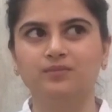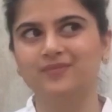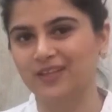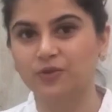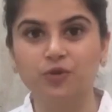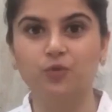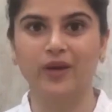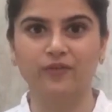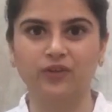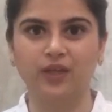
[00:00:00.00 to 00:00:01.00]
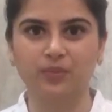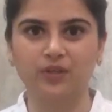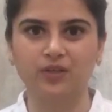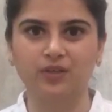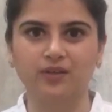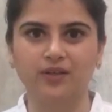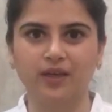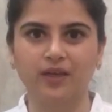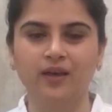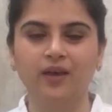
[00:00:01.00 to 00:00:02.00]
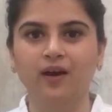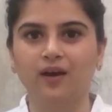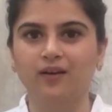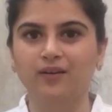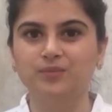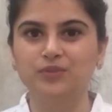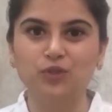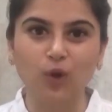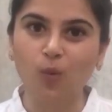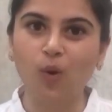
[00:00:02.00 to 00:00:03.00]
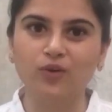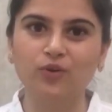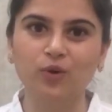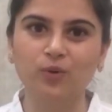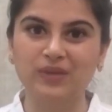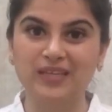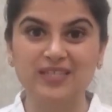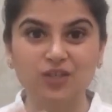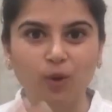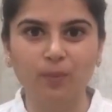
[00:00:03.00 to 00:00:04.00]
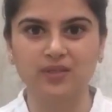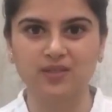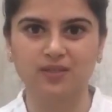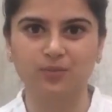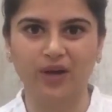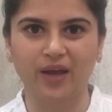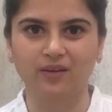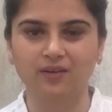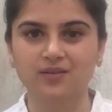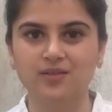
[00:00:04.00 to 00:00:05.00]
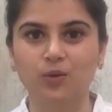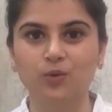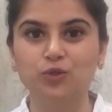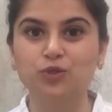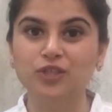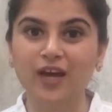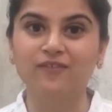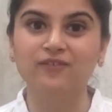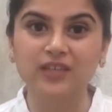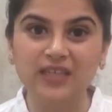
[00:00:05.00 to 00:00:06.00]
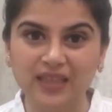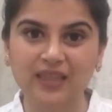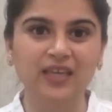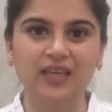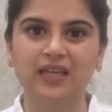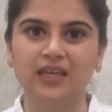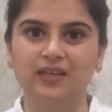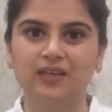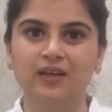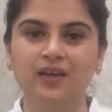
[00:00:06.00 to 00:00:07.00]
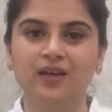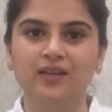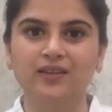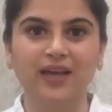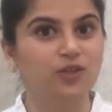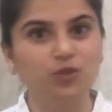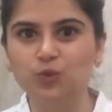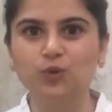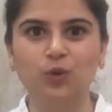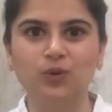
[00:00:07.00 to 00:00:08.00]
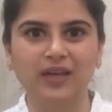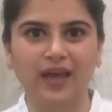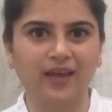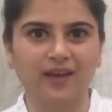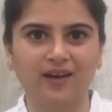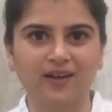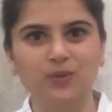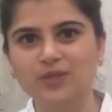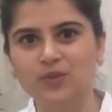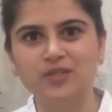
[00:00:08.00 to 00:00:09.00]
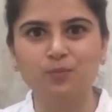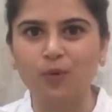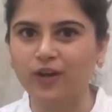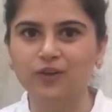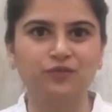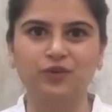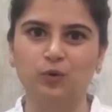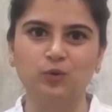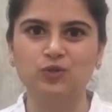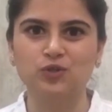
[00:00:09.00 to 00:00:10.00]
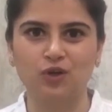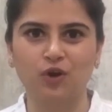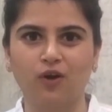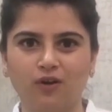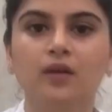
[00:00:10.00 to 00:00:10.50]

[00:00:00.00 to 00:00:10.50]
that you could wear for that particular day. Your wardrobe is your personal brand, so you should have nothing in it that you don't like. Otherwise, what's the point of your own store?